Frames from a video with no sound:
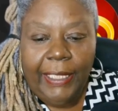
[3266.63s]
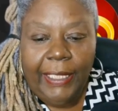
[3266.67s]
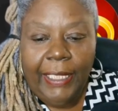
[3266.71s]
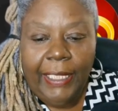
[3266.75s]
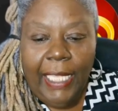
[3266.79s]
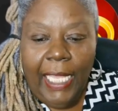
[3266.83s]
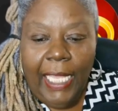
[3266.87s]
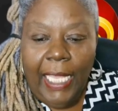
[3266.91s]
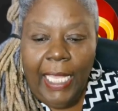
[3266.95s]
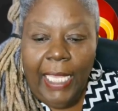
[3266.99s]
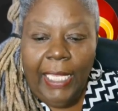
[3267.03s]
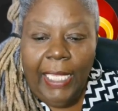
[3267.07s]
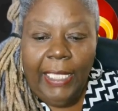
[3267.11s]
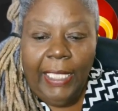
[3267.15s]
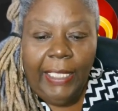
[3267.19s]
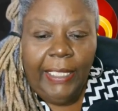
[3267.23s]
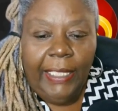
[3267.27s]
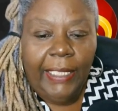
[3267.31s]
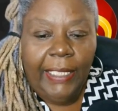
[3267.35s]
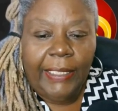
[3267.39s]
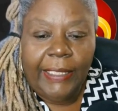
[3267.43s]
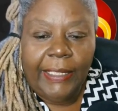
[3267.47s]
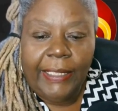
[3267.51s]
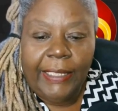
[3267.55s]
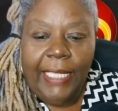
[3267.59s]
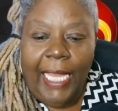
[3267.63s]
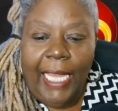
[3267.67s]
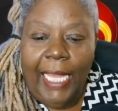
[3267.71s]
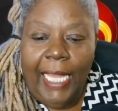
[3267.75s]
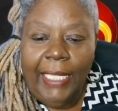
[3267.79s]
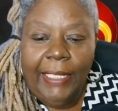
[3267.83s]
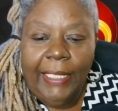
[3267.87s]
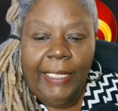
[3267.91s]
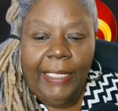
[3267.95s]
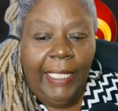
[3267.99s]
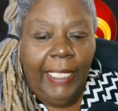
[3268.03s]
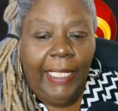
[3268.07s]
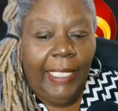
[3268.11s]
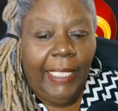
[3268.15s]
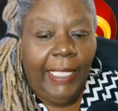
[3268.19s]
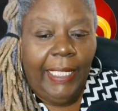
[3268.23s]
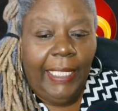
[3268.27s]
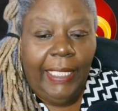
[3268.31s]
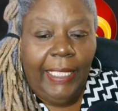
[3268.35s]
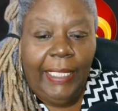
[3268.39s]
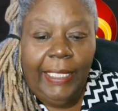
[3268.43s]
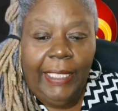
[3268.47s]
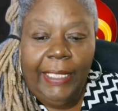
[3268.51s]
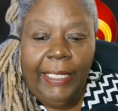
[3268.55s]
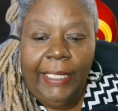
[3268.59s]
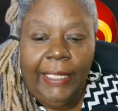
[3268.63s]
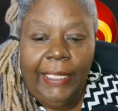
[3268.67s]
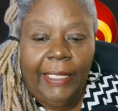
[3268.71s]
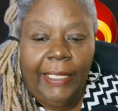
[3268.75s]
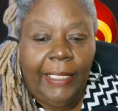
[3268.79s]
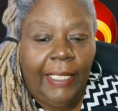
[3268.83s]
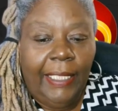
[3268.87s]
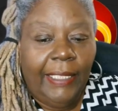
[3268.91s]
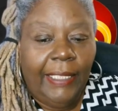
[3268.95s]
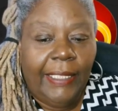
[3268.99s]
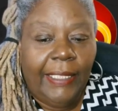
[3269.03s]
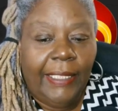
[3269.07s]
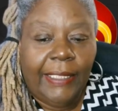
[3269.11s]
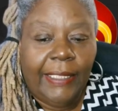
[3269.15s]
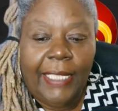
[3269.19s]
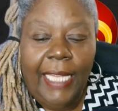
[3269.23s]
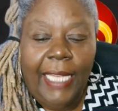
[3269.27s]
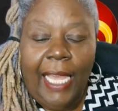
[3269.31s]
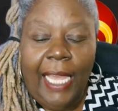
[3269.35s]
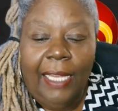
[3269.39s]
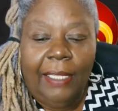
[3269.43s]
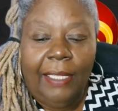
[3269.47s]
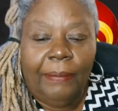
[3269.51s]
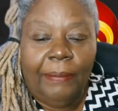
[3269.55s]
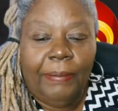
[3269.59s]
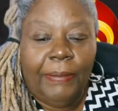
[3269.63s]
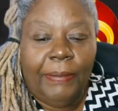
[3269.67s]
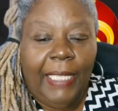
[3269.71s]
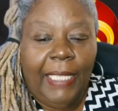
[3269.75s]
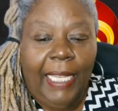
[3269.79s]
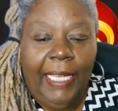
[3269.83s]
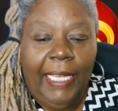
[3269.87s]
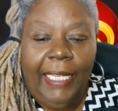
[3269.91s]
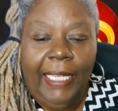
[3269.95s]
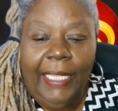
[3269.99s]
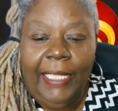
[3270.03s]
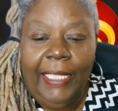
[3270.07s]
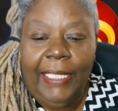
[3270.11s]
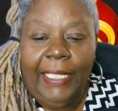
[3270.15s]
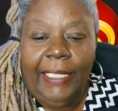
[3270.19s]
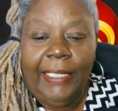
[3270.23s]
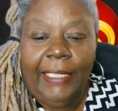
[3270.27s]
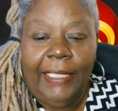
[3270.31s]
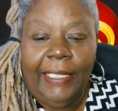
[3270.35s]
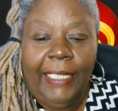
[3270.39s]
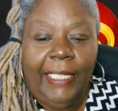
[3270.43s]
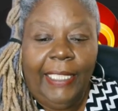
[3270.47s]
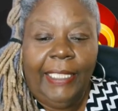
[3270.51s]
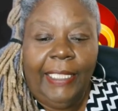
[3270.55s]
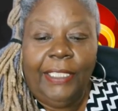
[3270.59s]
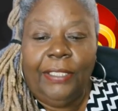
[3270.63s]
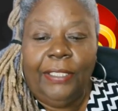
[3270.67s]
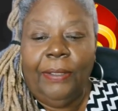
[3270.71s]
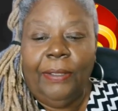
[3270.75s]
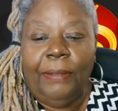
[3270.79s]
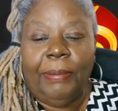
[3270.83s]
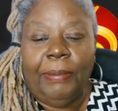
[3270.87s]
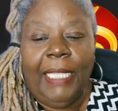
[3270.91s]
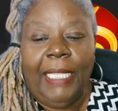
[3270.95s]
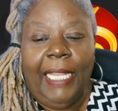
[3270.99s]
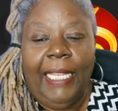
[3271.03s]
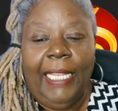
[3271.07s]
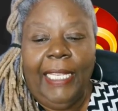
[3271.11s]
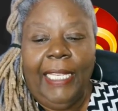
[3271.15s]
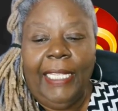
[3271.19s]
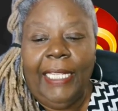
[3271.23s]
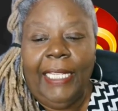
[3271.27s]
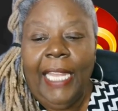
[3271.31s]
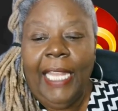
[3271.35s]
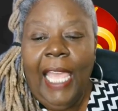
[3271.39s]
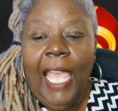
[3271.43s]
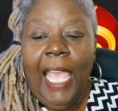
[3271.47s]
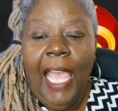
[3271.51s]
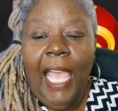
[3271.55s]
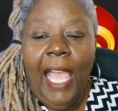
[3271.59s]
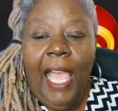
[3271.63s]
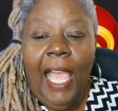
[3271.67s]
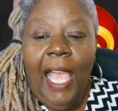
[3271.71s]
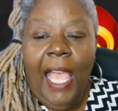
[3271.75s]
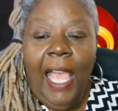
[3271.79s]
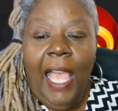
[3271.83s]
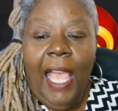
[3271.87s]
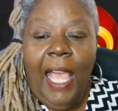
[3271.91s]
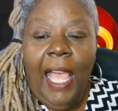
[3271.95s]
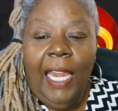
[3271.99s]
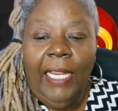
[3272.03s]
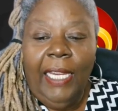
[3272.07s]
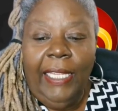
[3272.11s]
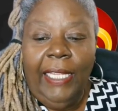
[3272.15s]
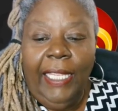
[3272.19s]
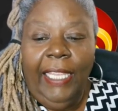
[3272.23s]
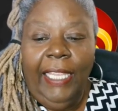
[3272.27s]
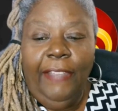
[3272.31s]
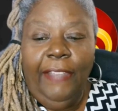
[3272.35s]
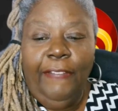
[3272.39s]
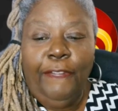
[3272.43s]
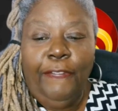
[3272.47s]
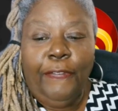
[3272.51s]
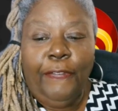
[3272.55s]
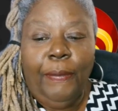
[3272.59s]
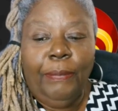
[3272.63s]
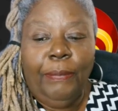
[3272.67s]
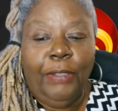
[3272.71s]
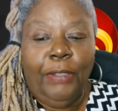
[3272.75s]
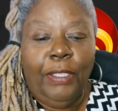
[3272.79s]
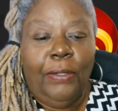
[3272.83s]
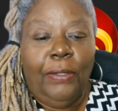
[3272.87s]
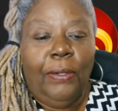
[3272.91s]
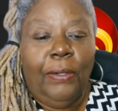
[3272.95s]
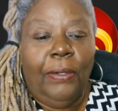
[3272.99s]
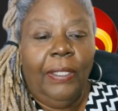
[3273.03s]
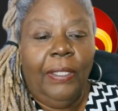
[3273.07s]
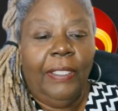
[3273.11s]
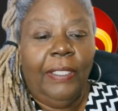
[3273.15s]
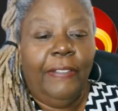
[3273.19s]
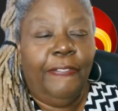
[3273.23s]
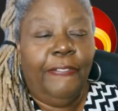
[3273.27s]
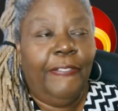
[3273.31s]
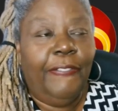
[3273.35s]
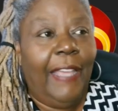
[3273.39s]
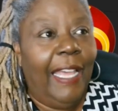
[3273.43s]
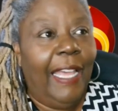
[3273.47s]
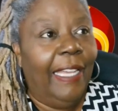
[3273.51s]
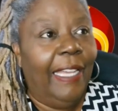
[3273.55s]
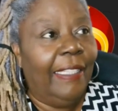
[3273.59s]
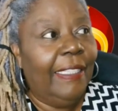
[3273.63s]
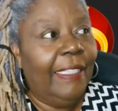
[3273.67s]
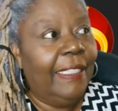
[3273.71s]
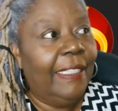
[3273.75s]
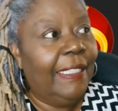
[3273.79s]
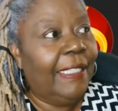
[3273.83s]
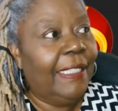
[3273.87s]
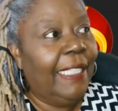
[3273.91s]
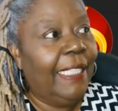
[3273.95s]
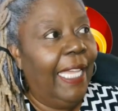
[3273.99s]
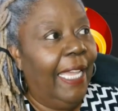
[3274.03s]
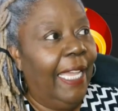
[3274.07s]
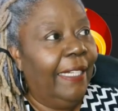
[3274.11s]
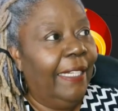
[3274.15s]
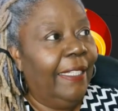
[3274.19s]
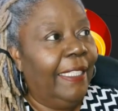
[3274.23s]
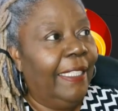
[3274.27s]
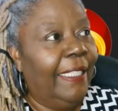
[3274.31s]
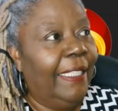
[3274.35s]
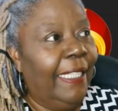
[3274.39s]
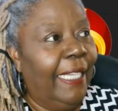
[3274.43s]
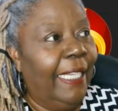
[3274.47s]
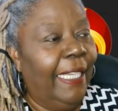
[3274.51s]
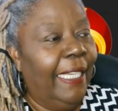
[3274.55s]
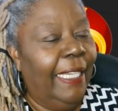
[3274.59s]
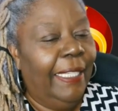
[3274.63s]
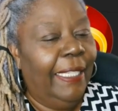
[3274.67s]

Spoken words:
He does not need to obtain leave from the court to file this counterclaim.